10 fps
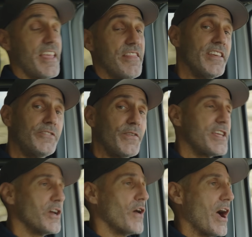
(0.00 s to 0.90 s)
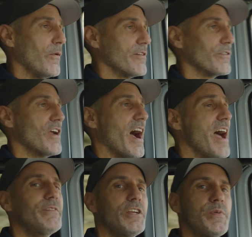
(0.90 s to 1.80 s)
In this video, however,
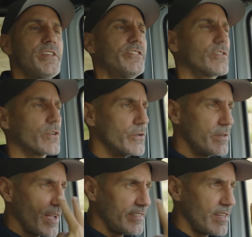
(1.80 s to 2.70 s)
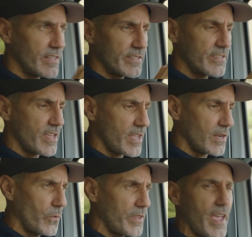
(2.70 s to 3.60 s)
I'm gonna be scrutinizing this
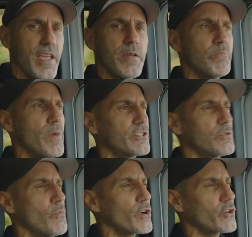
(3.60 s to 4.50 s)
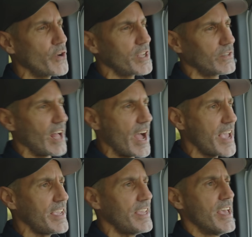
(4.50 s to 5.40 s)
thing with a much more critical
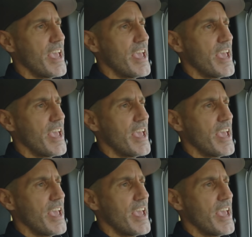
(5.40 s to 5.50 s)
eye,